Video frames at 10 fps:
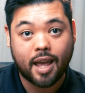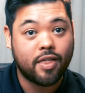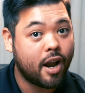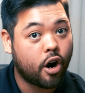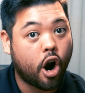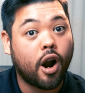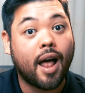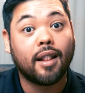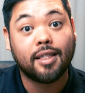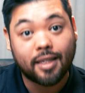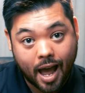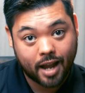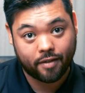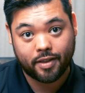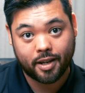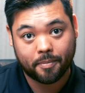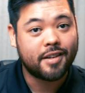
and there are a lot of them.